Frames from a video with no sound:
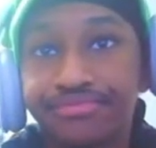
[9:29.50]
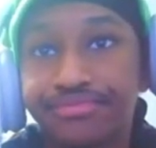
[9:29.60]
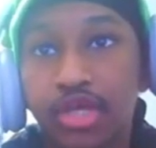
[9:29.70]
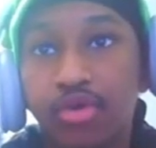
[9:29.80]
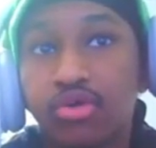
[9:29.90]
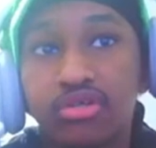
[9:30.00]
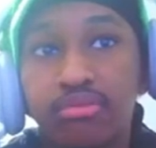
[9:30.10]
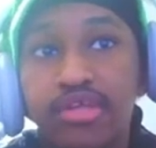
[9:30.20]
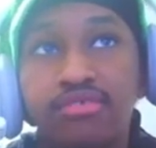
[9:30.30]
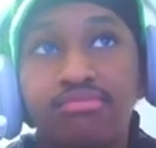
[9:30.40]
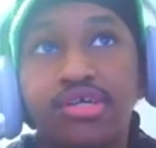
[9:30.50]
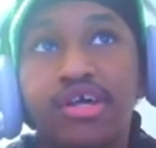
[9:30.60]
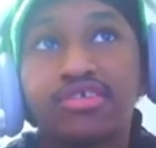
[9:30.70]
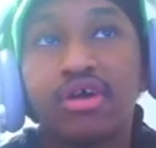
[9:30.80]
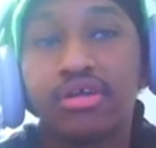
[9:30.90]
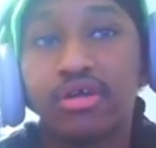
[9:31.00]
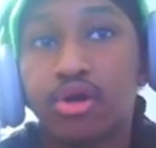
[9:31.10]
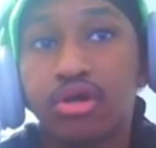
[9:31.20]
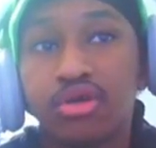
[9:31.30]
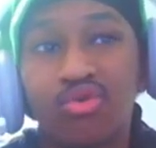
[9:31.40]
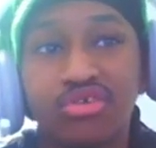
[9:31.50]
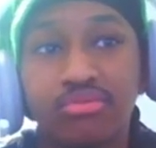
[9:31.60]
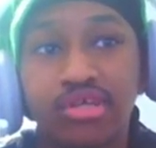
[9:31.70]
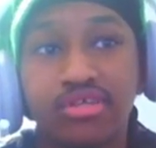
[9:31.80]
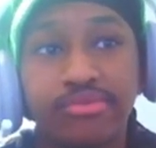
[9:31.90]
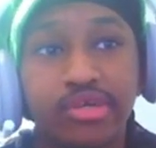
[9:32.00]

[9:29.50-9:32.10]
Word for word: It wasn't meant to be. That's all at all. It wasn't meant to be.